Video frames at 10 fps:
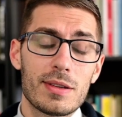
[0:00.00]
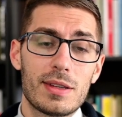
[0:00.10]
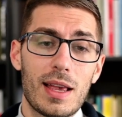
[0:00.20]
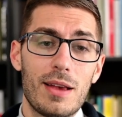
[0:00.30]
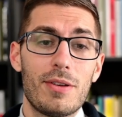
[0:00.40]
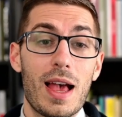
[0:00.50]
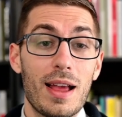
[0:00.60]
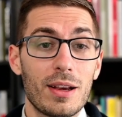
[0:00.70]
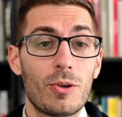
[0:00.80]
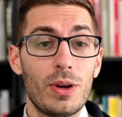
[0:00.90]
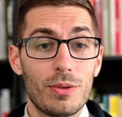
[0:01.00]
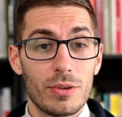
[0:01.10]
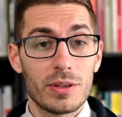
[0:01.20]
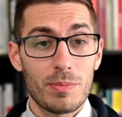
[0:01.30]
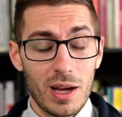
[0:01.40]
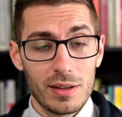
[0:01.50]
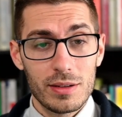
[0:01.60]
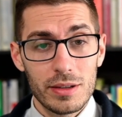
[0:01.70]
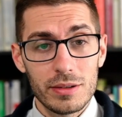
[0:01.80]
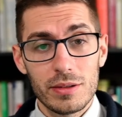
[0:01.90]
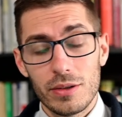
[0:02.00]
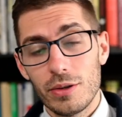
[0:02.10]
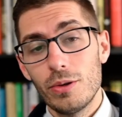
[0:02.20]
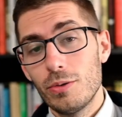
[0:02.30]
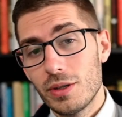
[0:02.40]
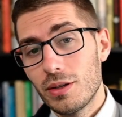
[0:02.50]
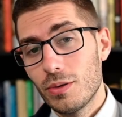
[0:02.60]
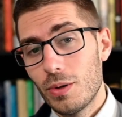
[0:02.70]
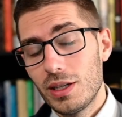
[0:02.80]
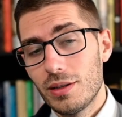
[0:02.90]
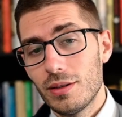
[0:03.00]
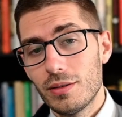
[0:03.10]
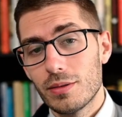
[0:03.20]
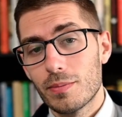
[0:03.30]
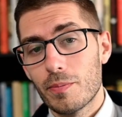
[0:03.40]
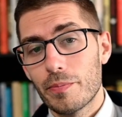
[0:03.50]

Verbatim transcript: us to have adequate responses to new situations